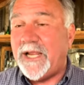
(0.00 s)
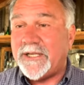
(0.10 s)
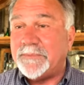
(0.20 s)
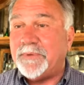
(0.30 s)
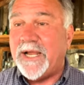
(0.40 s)

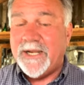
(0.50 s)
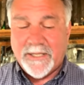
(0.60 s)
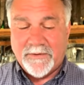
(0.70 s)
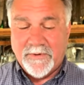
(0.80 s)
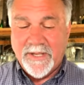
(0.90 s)
picks. Probably
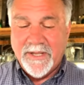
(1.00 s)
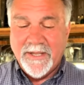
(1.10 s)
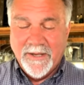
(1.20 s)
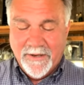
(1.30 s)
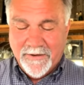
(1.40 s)
nothing.
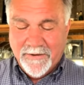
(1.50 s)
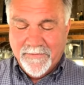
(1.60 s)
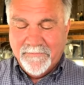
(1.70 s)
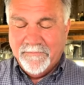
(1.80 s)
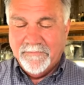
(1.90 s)
Yeah.
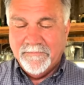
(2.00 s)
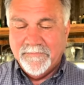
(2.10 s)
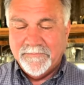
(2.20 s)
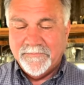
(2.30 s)
no.